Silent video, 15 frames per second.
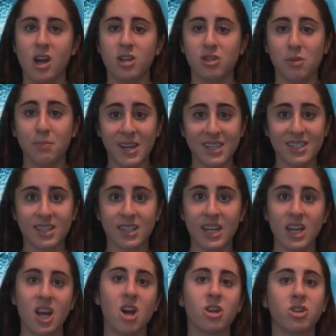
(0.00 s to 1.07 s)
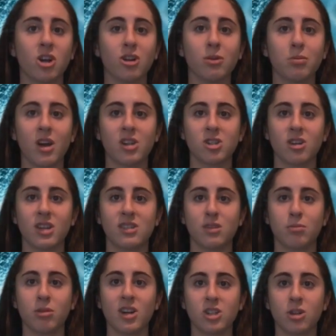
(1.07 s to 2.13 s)
So basically, turgor pressure is
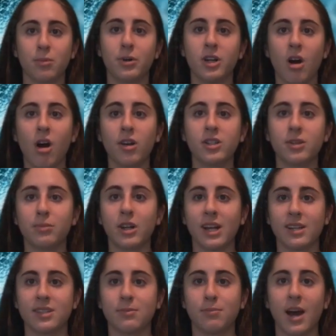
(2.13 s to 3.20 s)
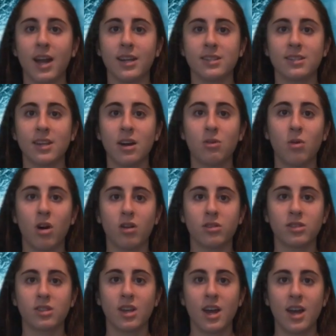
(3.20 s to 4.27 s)
the pressure put onto plants by cell
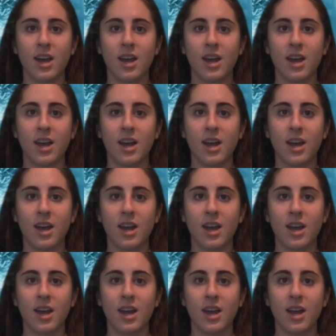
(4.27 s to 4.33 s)
walls